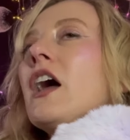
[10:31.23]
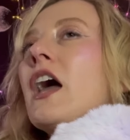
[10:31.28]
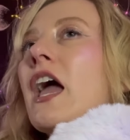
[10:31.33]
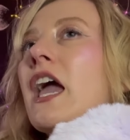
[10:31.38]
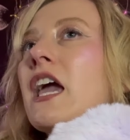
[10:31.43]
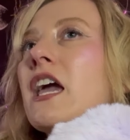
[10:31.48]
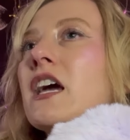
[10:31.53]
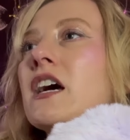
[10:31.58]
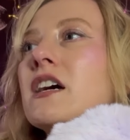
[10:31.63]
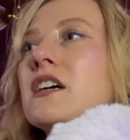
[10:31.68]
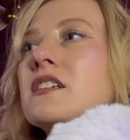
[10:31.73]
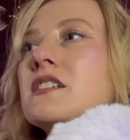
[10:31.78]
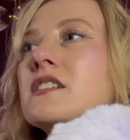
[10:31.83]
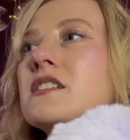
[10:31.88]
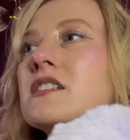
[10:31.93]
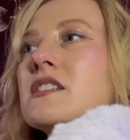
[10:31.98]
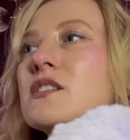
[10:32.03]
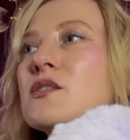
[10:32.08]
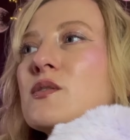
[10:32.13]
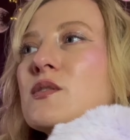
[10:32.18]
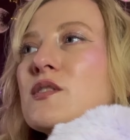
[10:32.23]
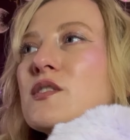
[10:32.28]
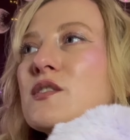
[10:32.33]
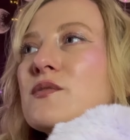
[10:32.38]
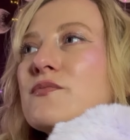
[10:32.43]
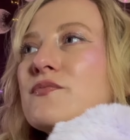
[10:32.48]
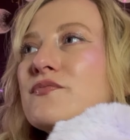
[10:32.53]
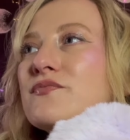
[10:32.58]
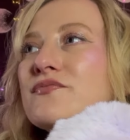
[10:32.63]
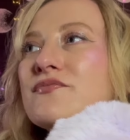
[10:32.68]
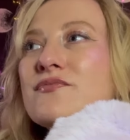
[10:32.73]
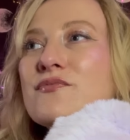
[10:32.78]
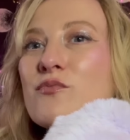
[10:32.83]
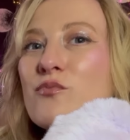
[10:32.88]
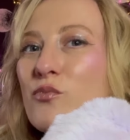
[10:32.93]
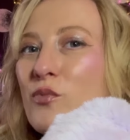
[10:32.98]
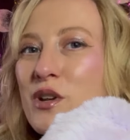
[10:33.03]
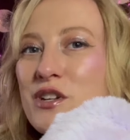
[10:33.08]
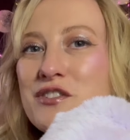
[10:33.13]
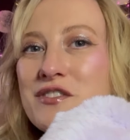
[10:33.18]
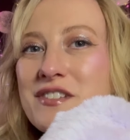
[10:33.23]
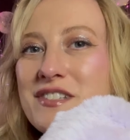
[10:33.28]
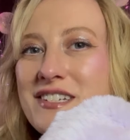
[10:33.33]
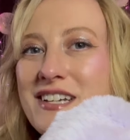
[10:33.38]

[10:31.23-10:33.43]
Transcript: And we just